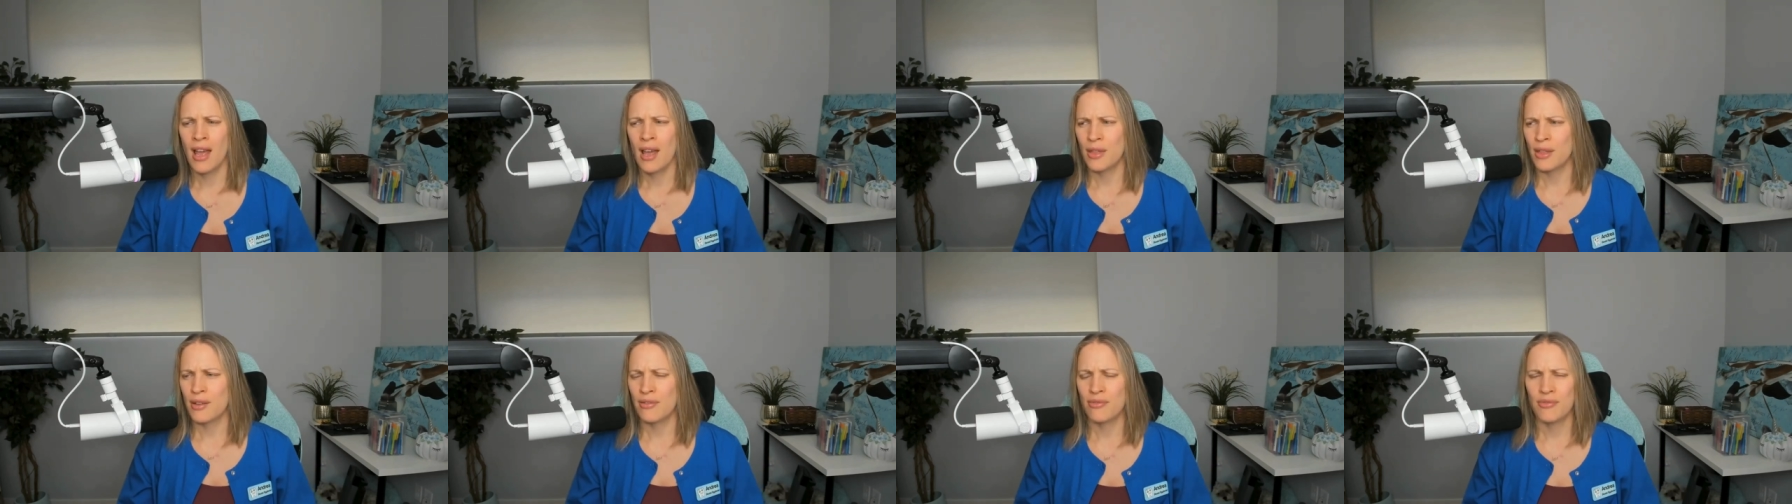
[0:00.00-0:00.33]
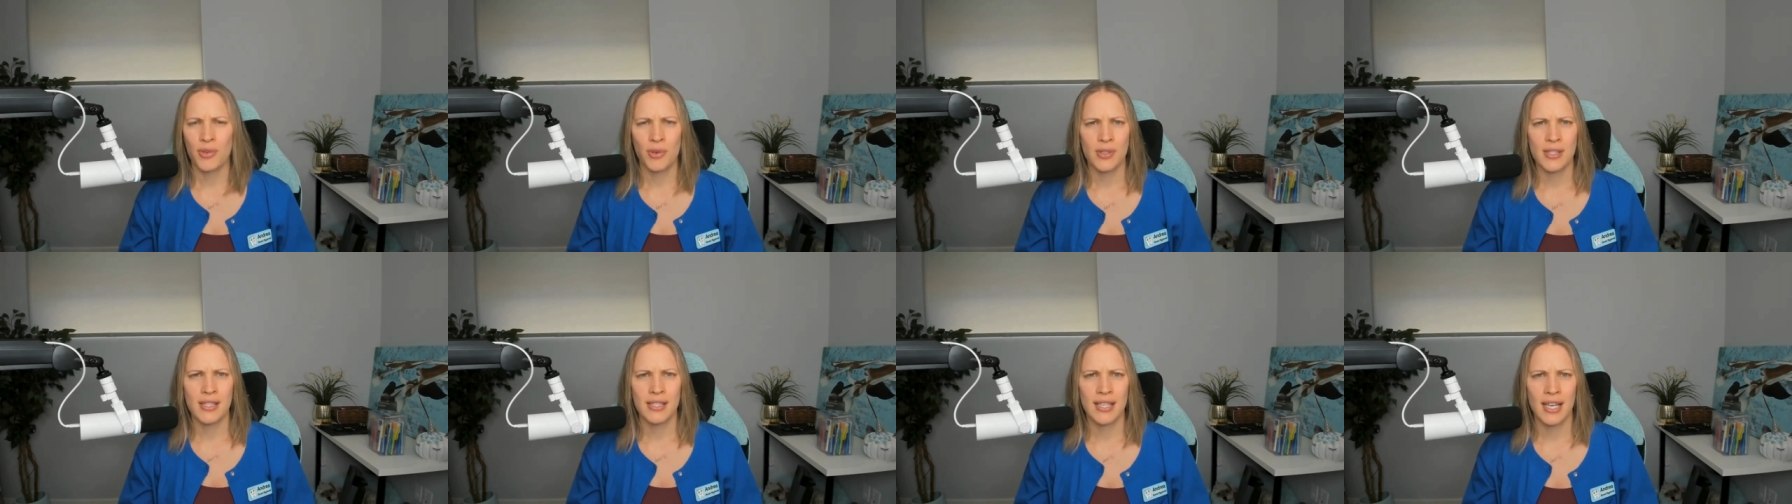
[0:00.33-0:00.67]
the
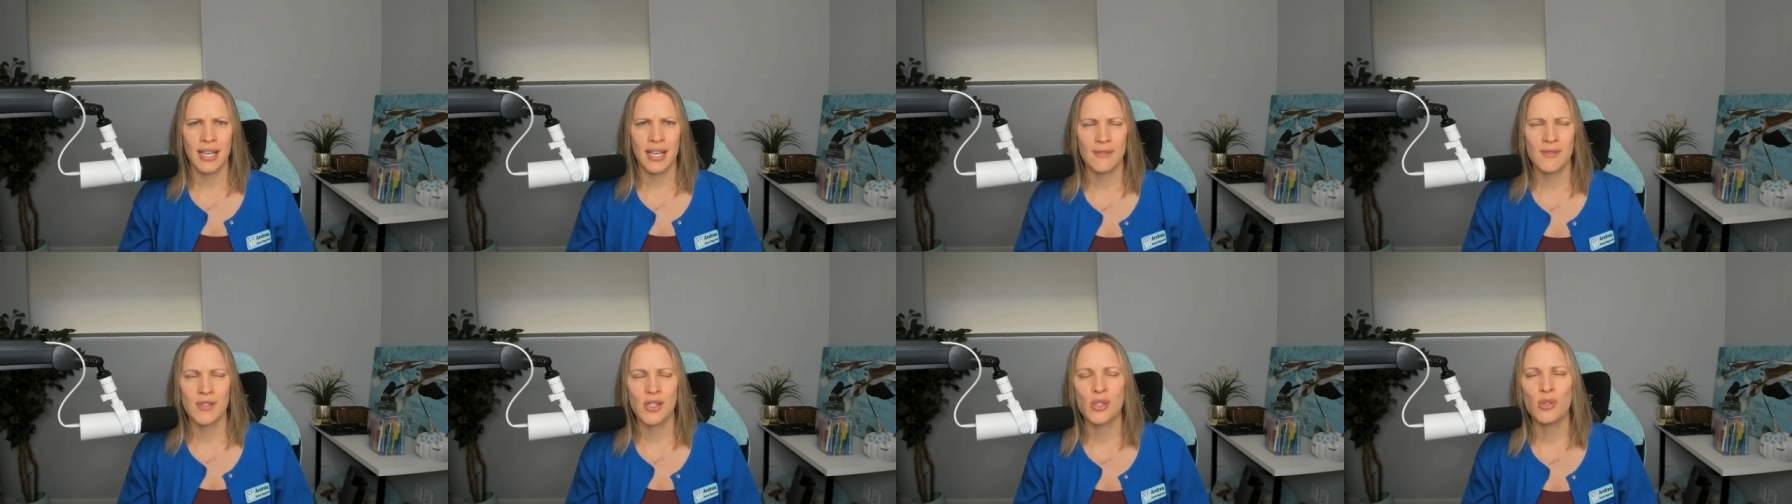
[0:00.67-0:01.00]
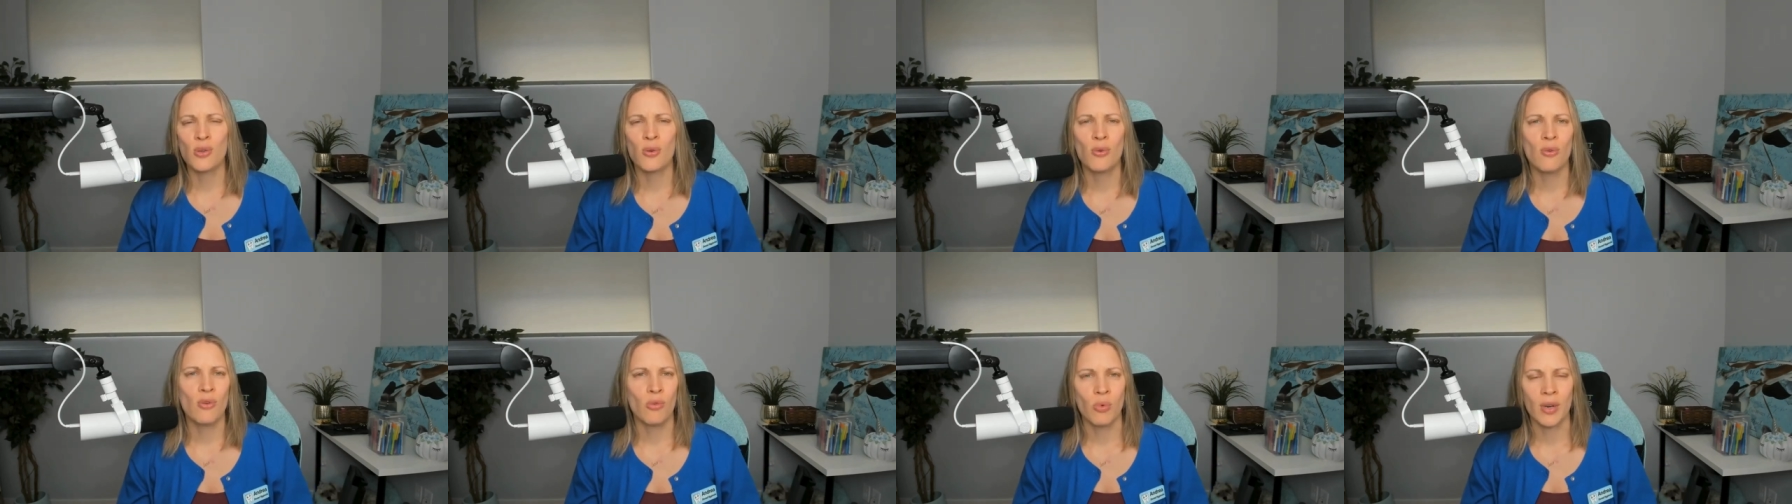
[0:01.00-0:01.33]
first day of
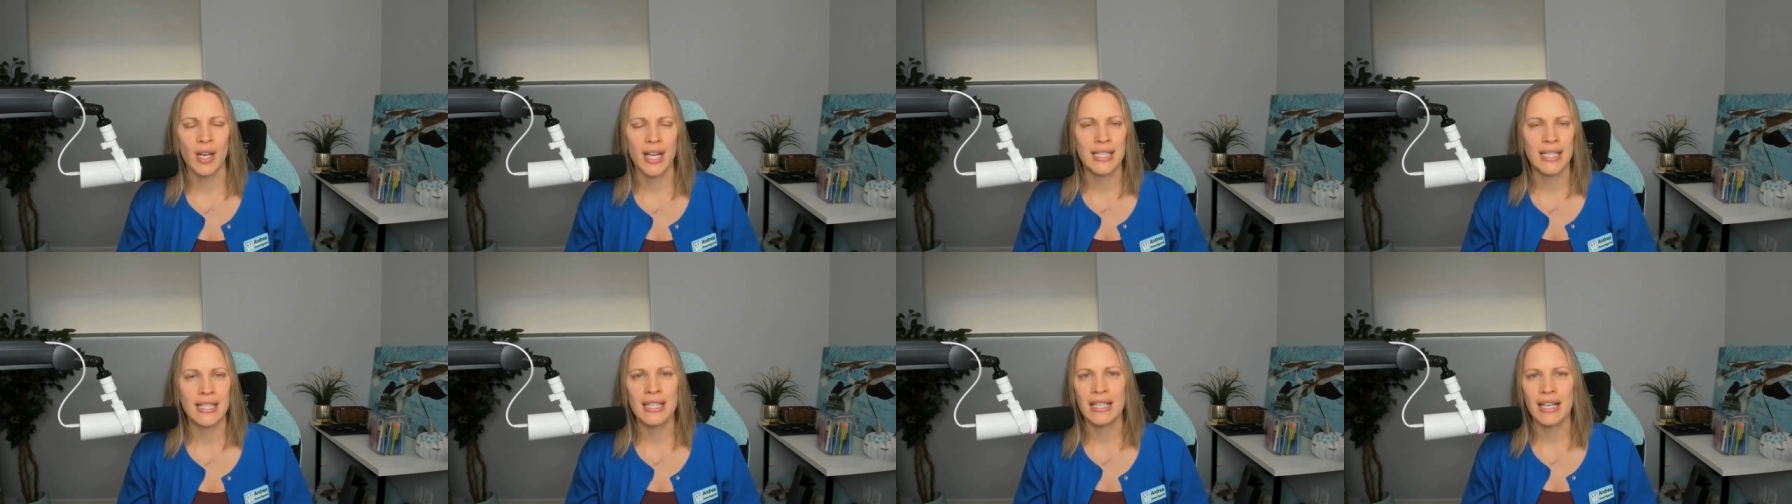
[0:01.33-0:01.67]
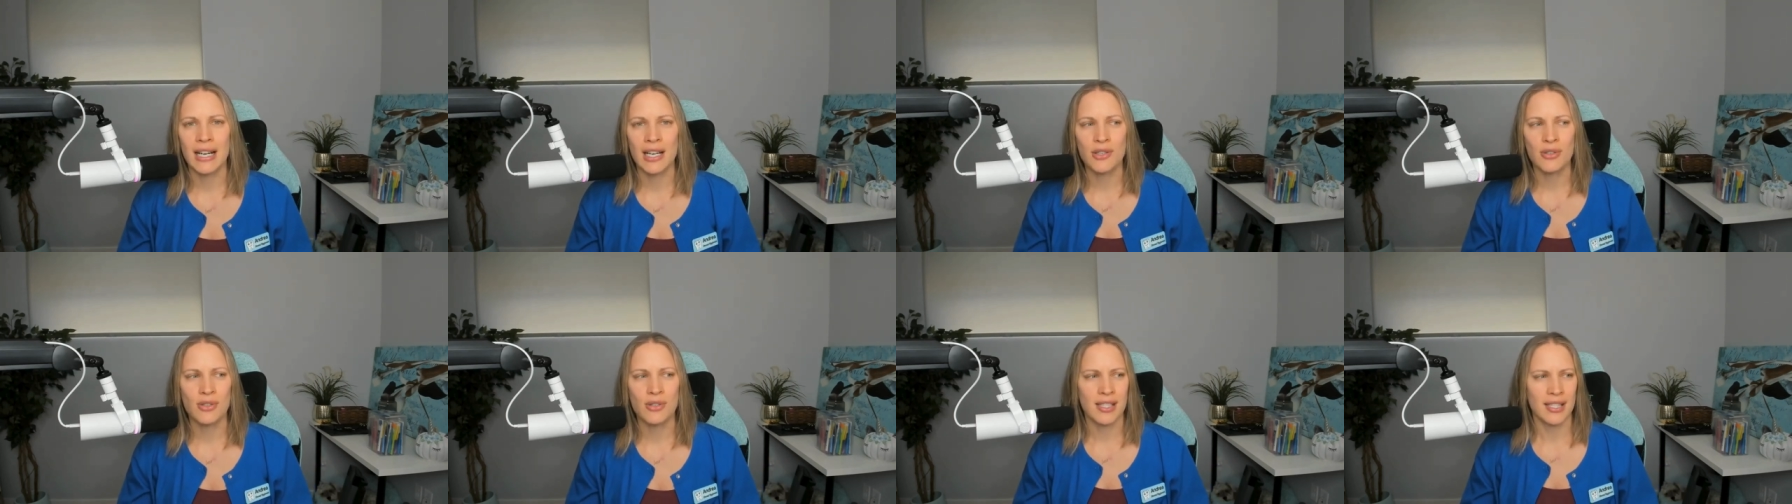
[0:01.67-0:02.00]
school when I didn't
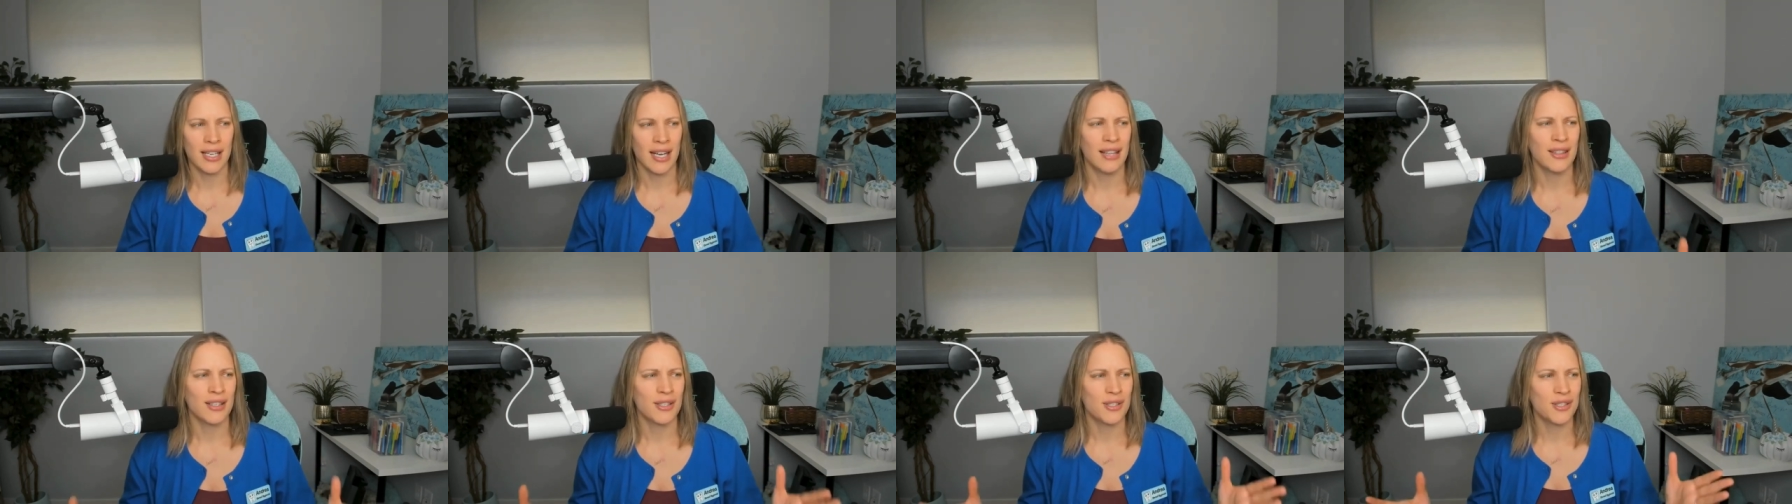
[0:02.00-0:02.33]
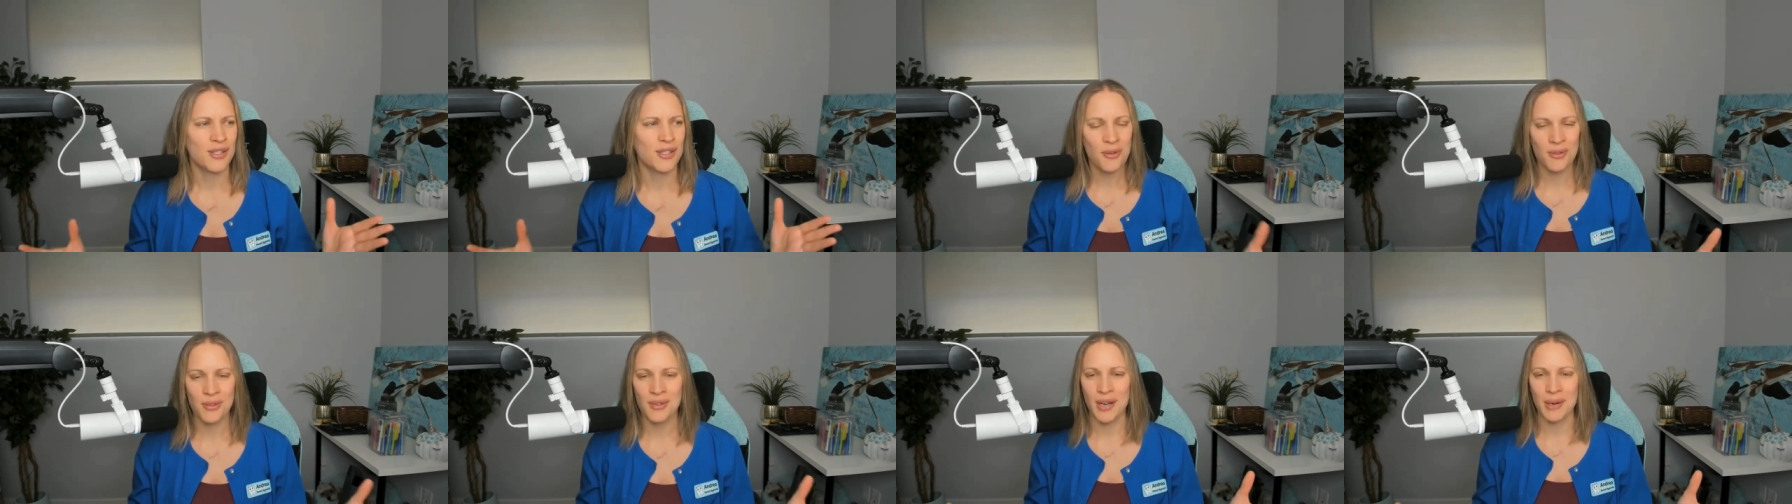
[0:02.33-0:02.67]
understand the
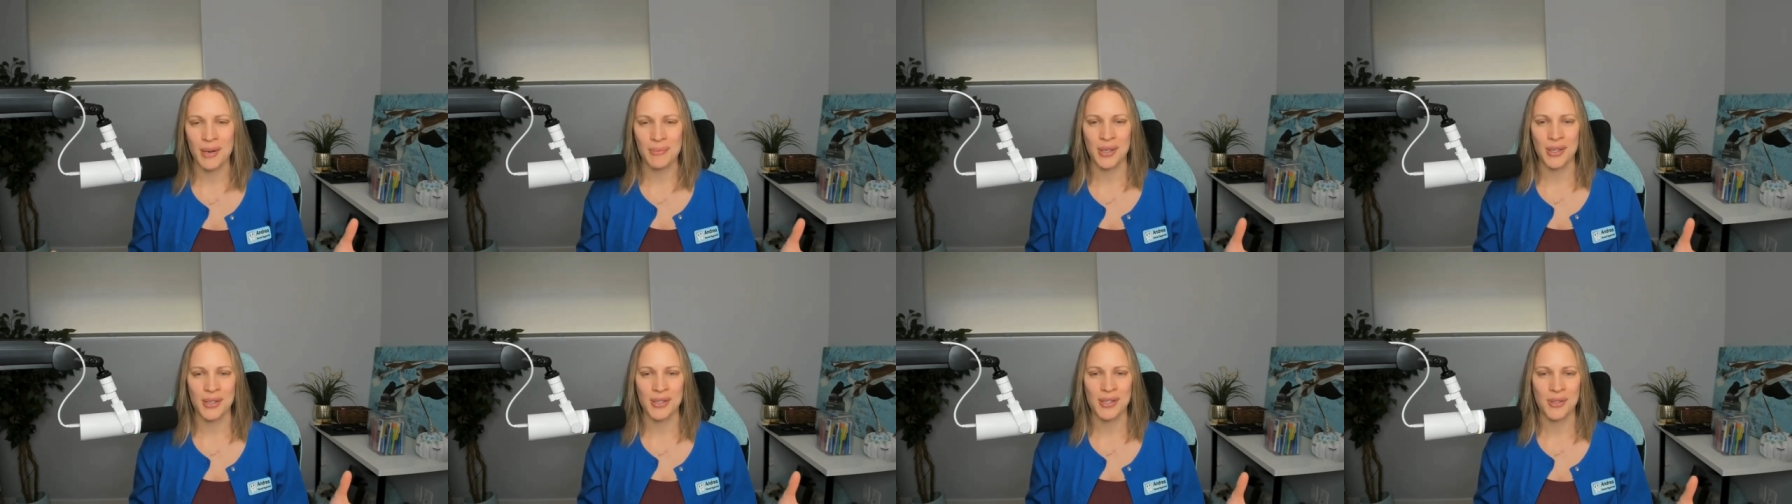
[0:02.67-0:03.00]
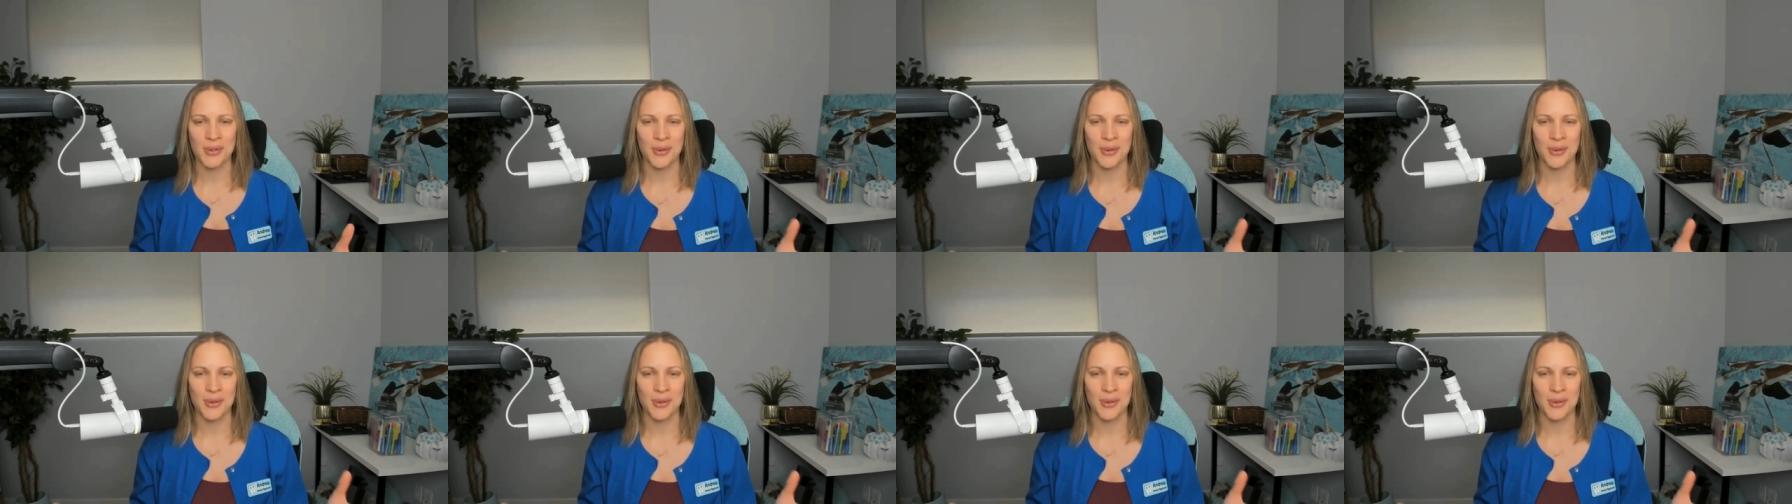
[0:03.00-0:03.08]
tooth numbers